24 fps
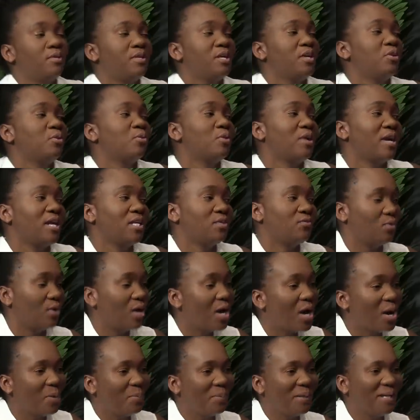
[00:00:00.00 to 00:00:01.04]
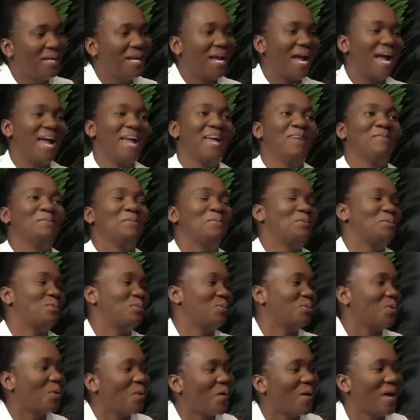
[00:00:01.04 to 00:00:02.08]
you guys for coming. I am
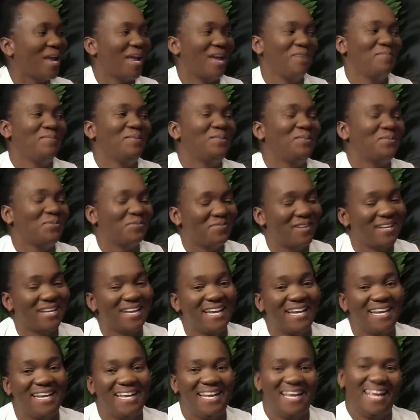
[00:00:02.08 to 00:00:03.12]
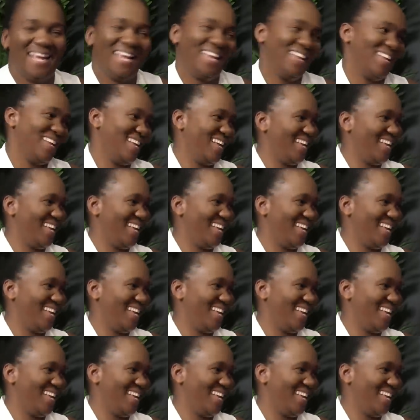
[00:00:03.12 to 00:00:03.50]
so happy to finally